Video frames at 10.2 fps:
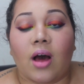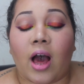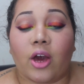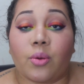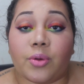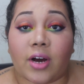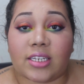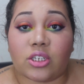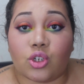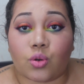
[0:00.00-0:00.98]
I hope you
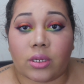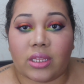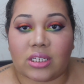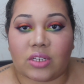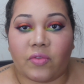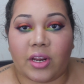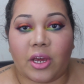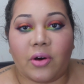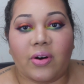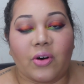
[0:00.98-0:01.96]
guys enjoyed this
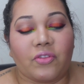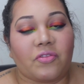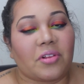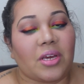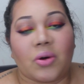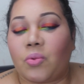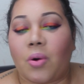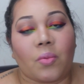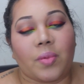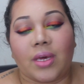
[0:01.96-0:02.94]
video. Hopefully it
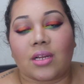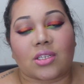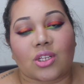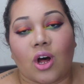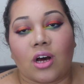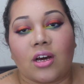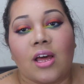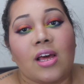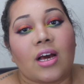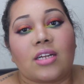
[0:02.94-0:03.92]
won't be as long
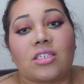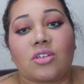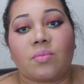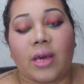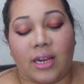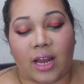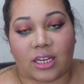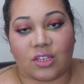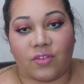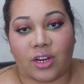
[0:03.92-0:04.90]
until my
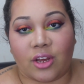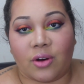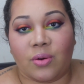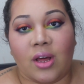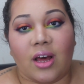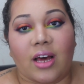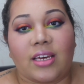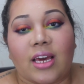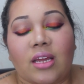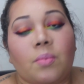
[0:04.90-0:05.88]
next video.
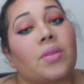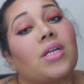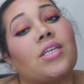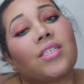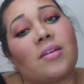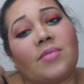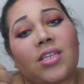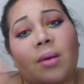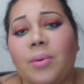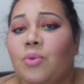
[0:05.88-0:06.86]
Again, please thumbs up.